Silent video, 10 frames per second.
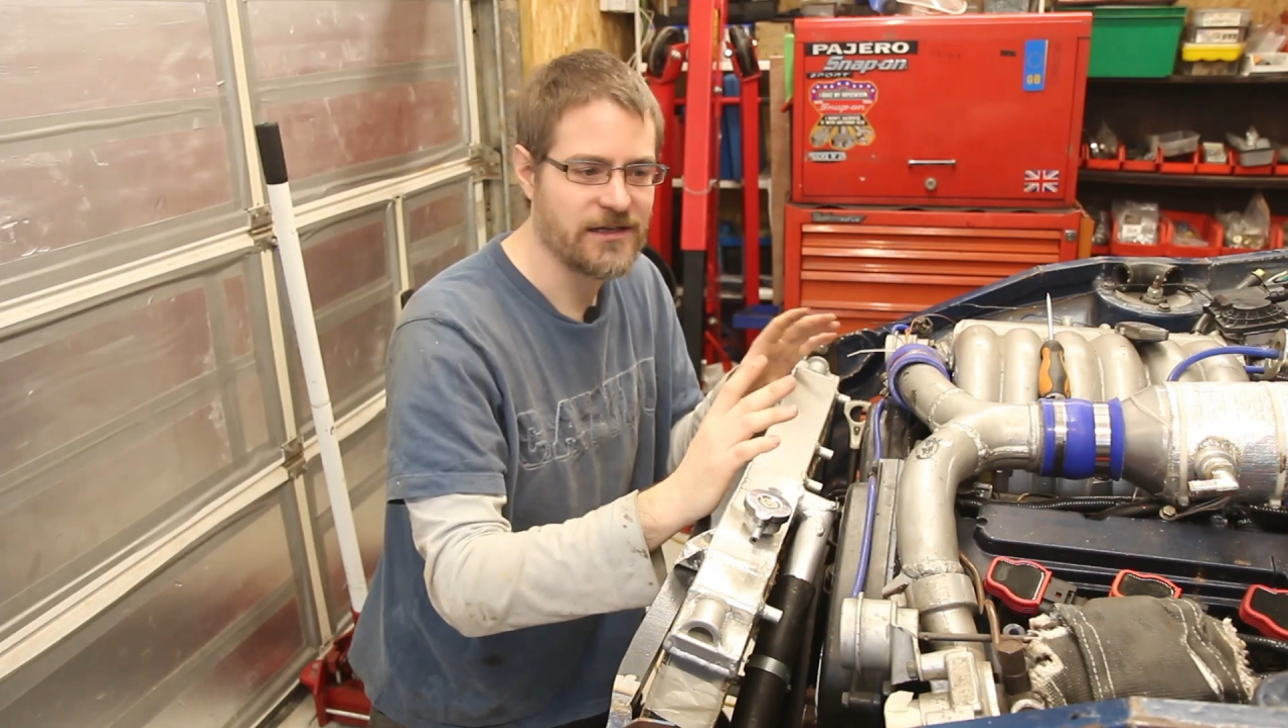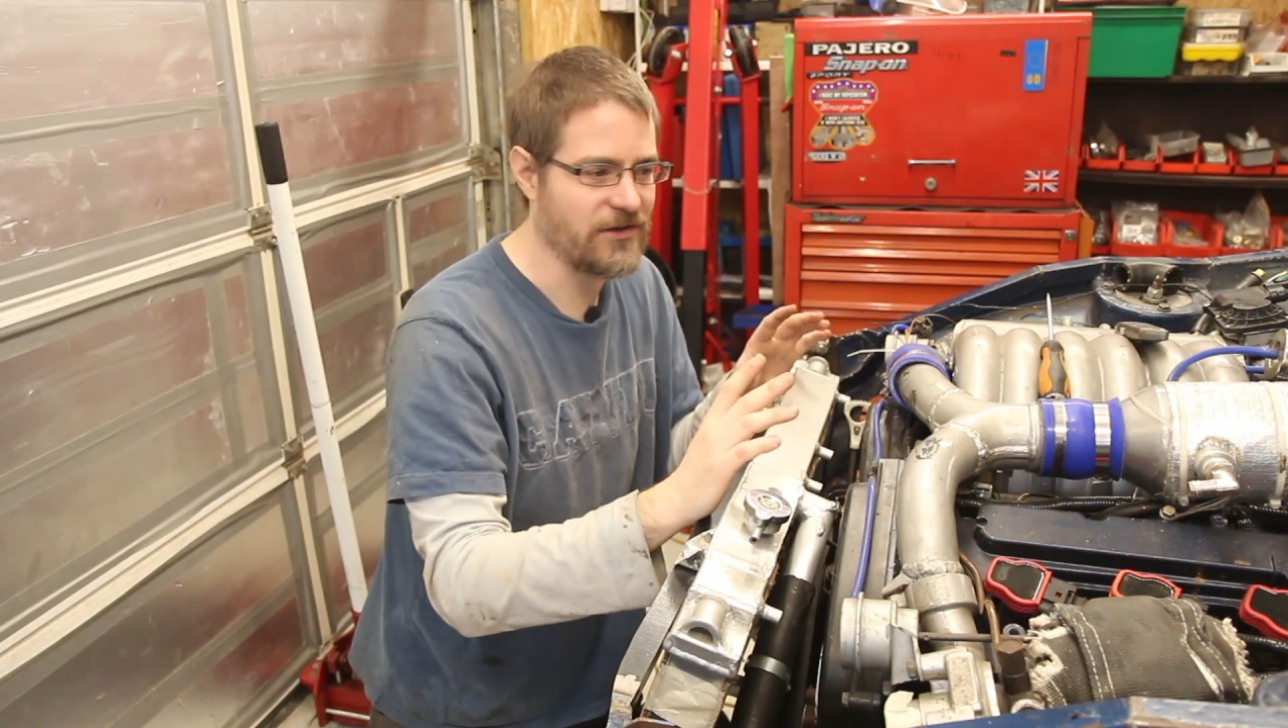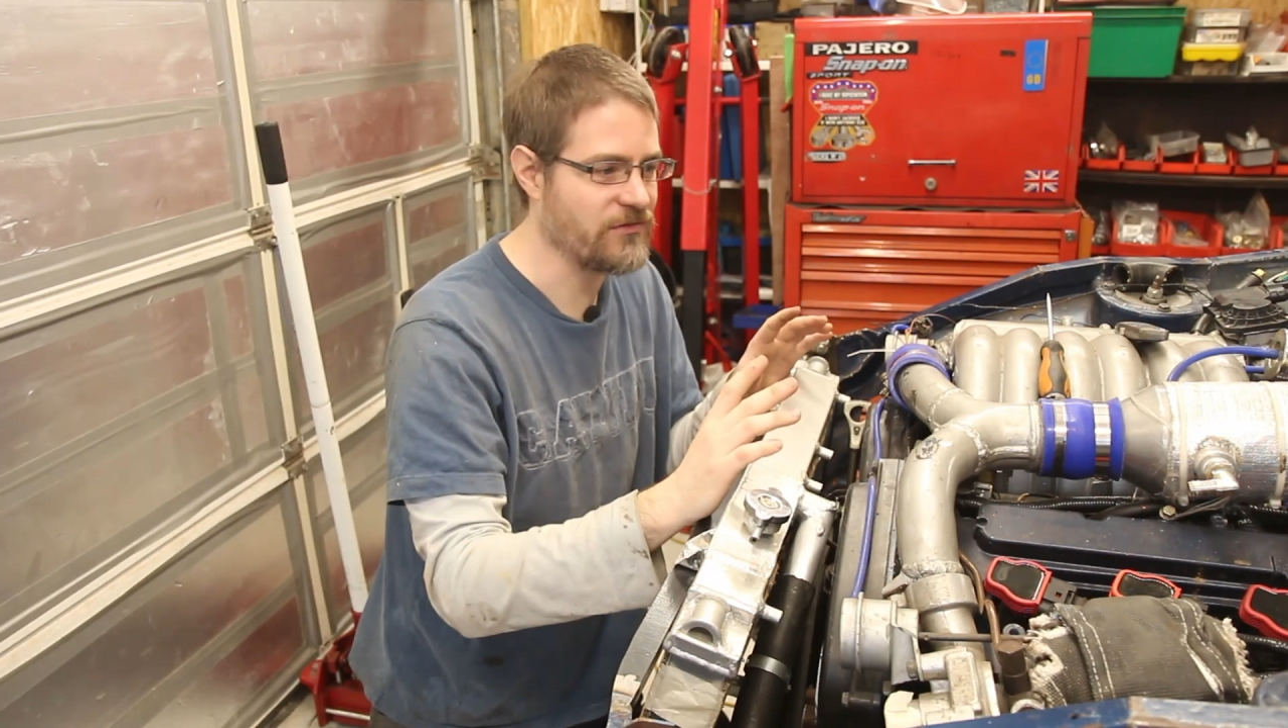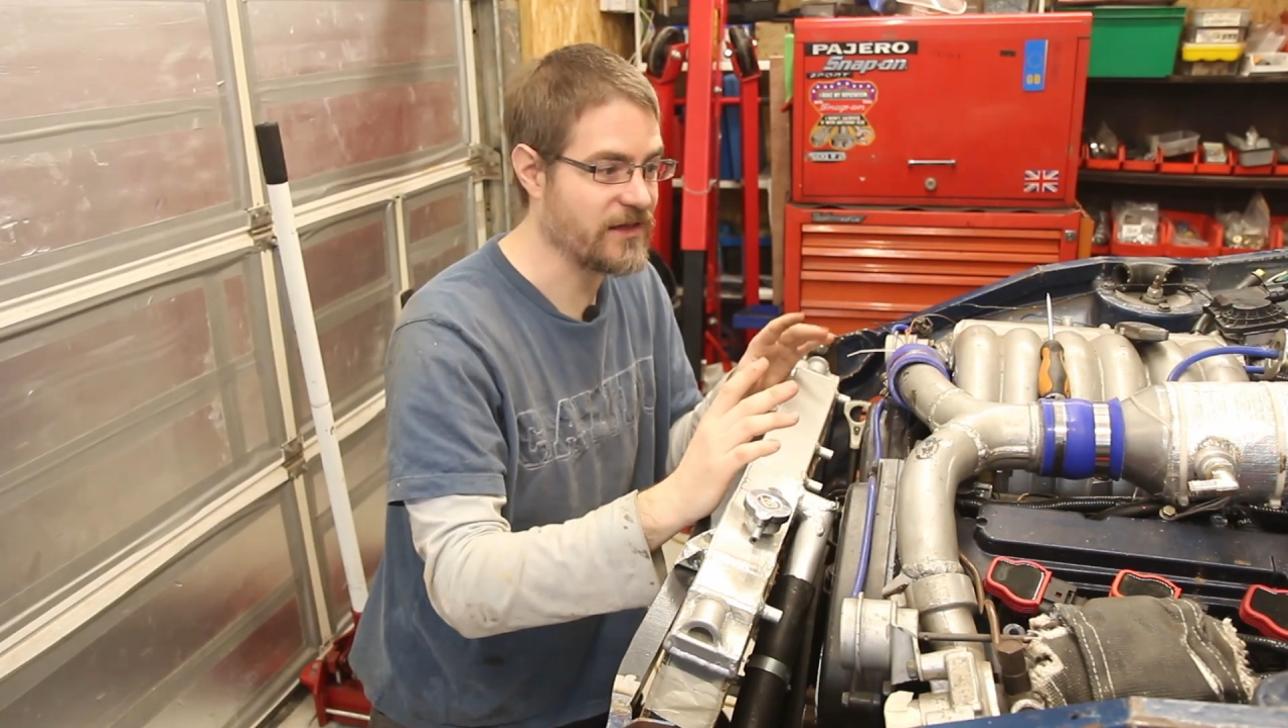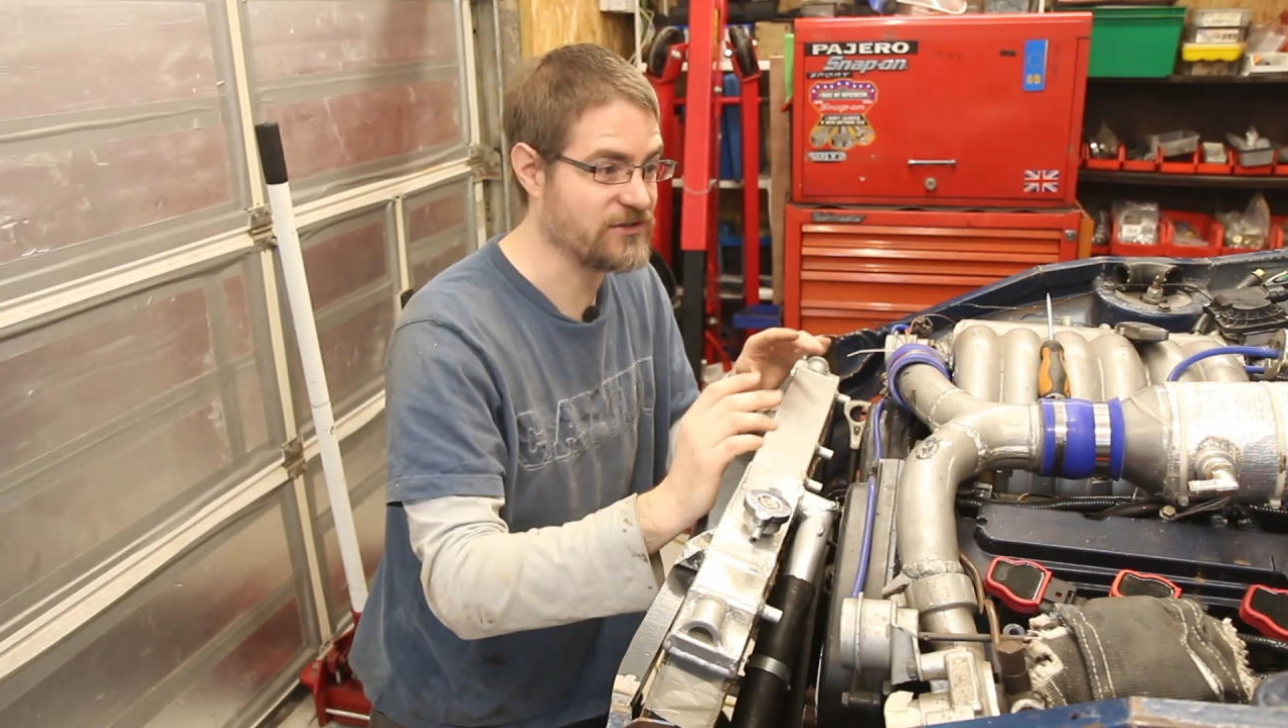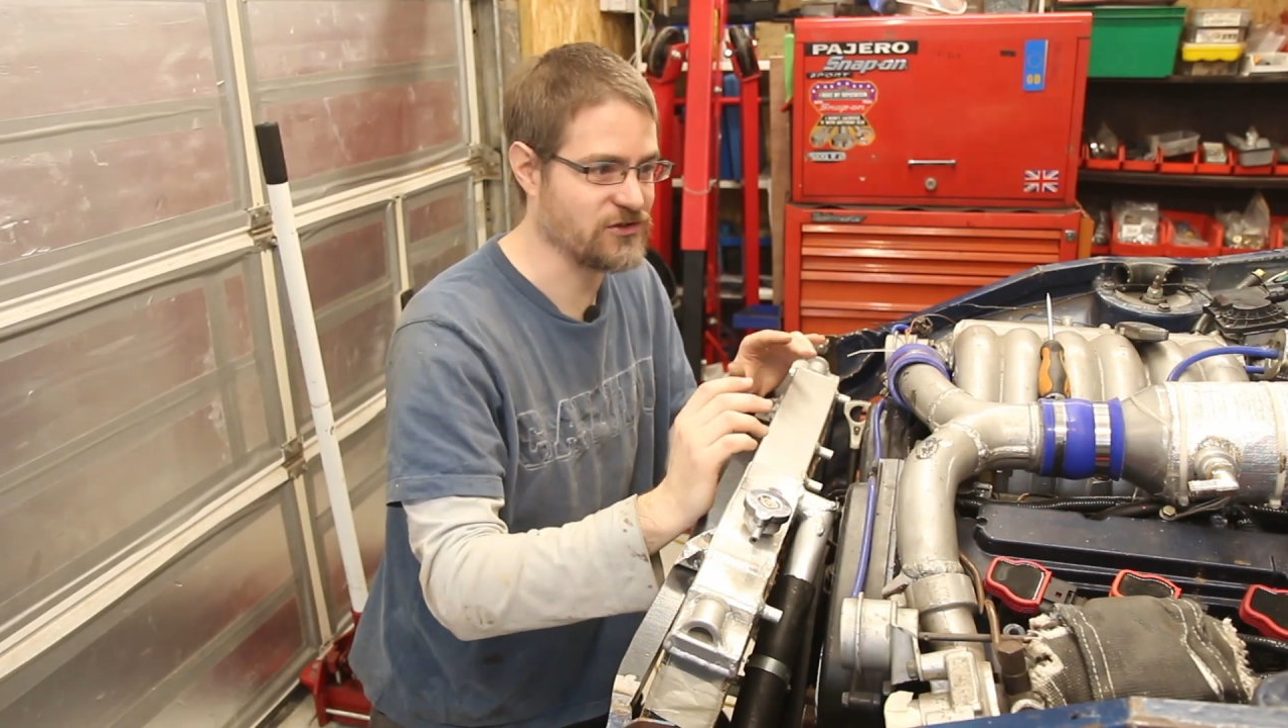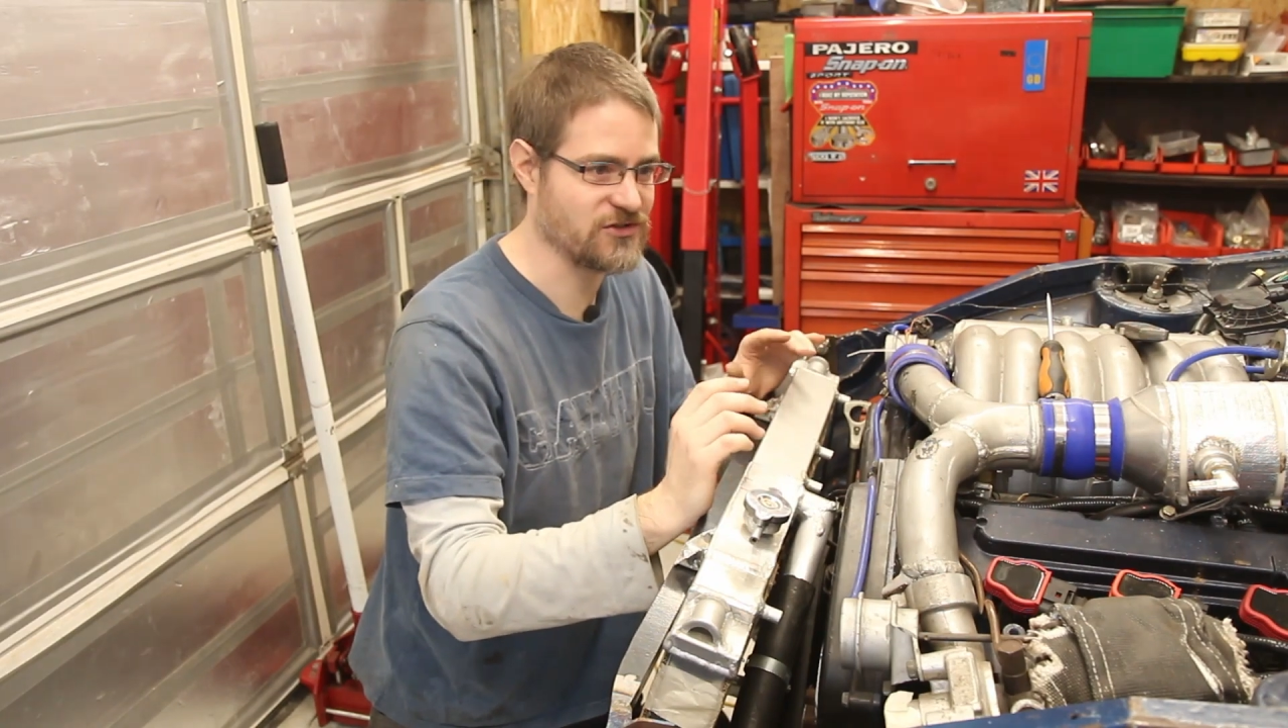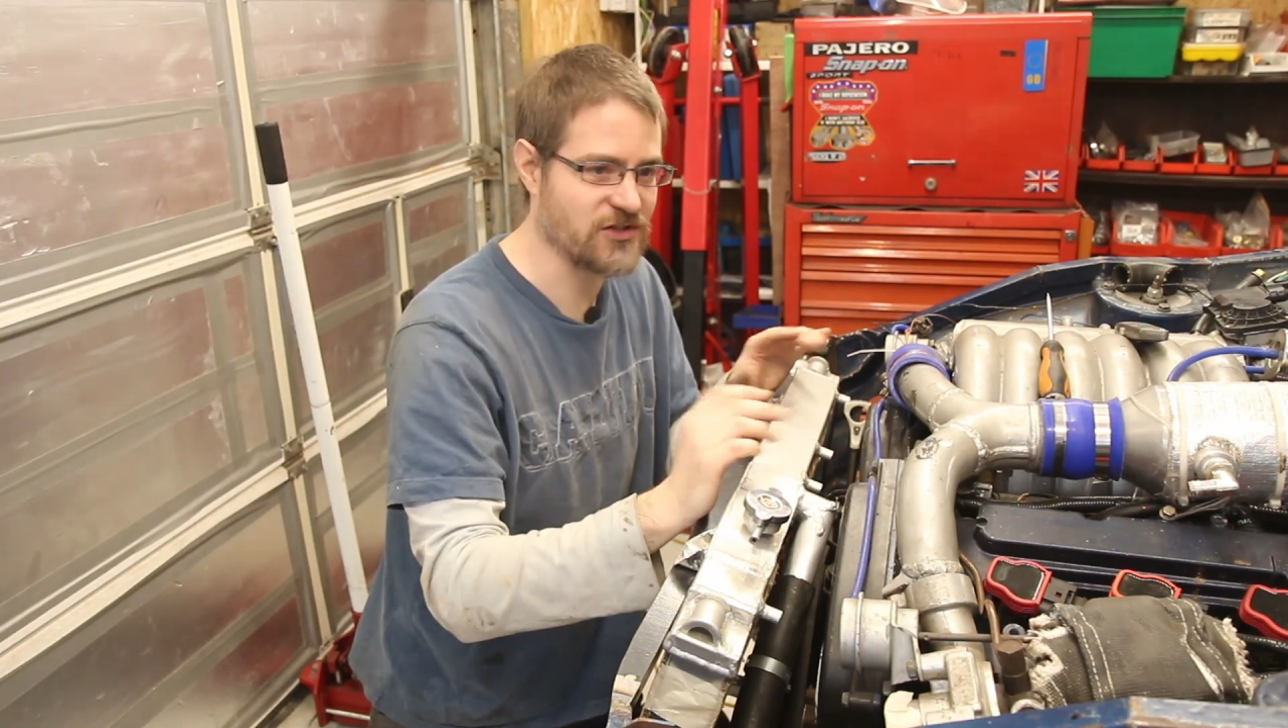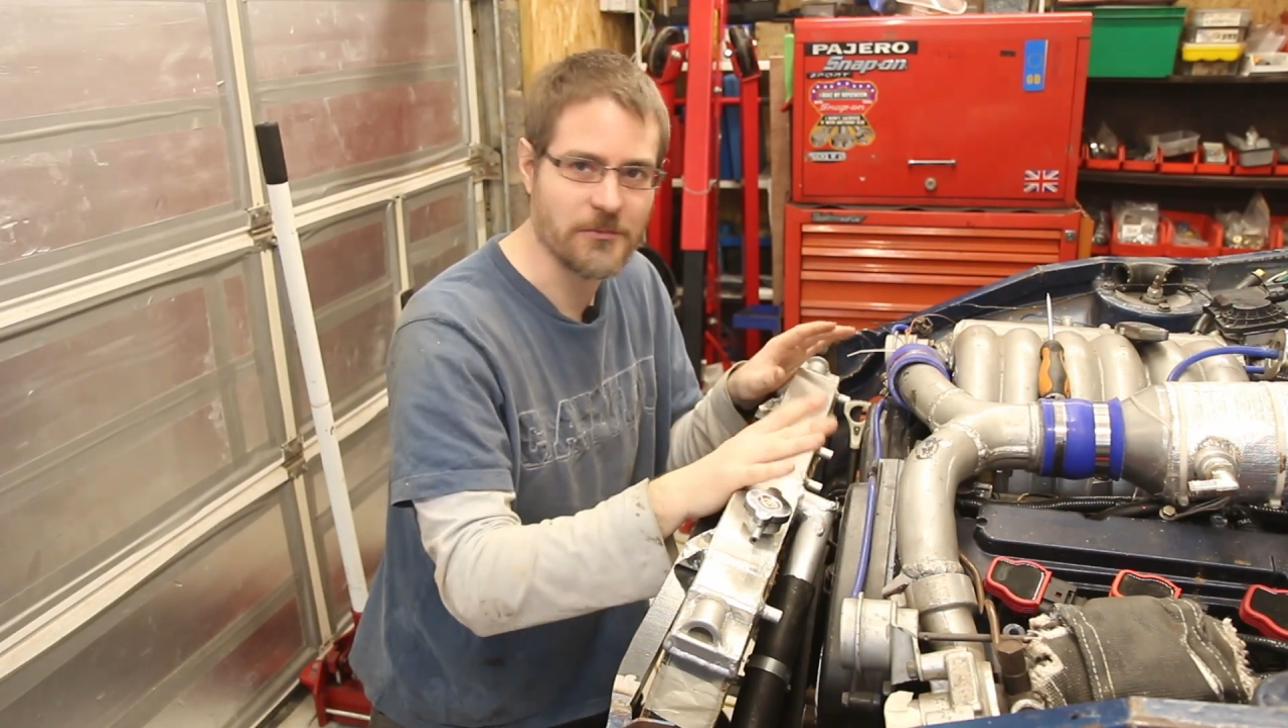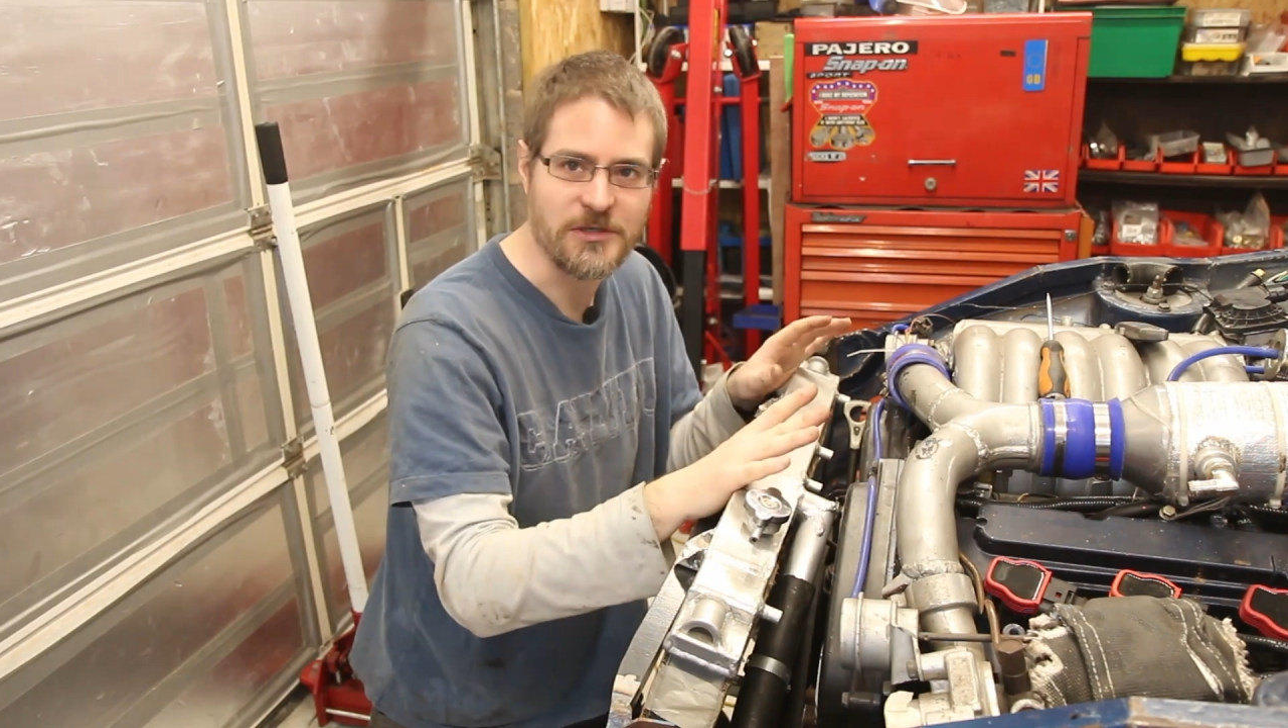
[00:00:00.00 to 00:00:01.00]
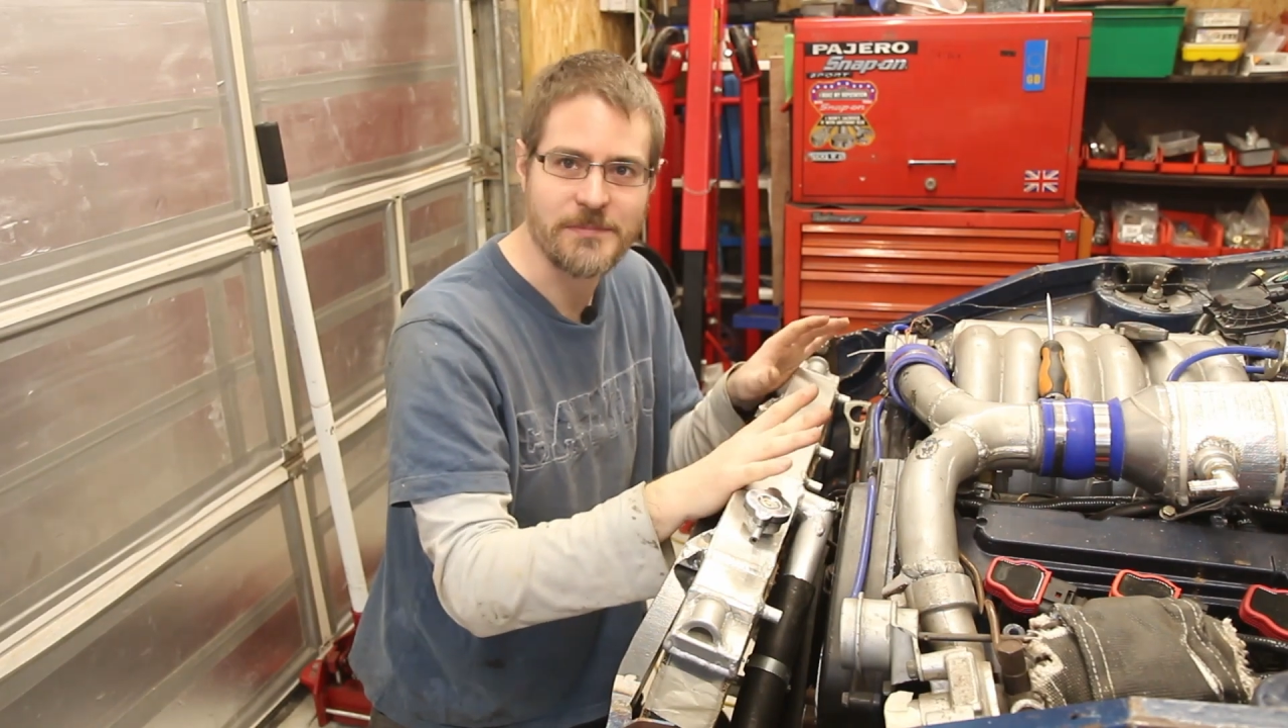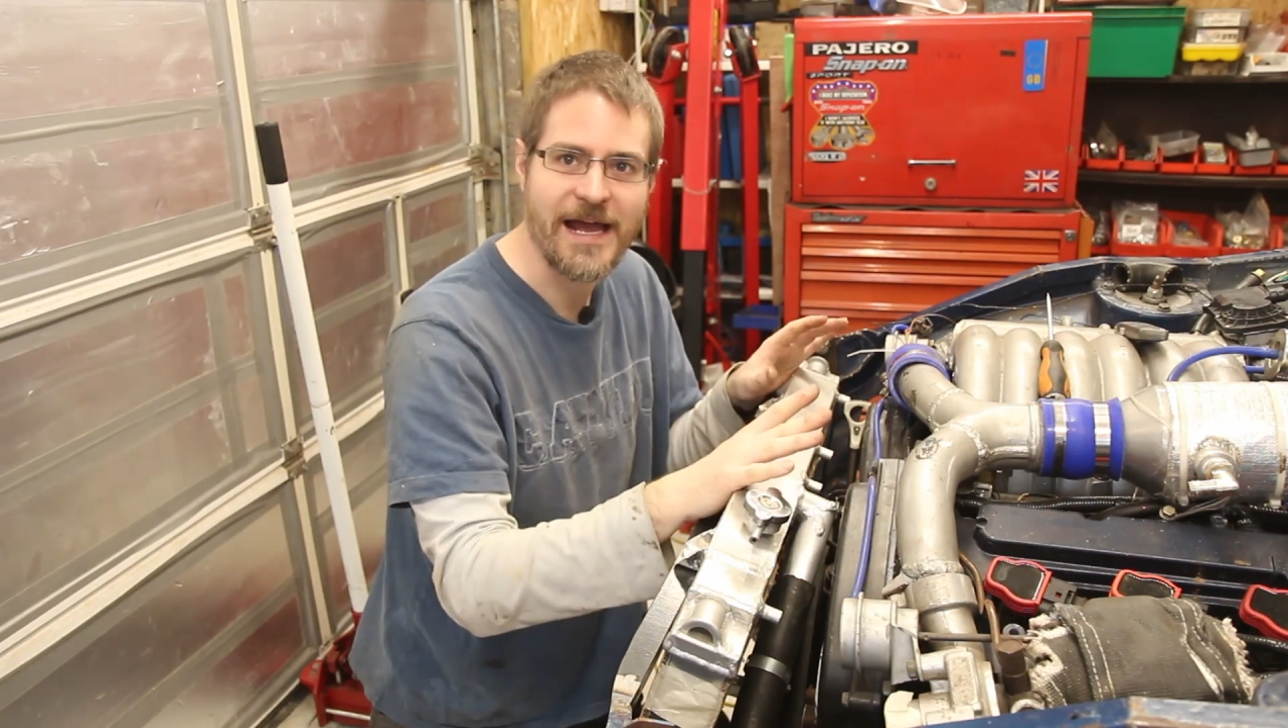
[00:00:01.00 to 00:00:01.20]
and there's just so much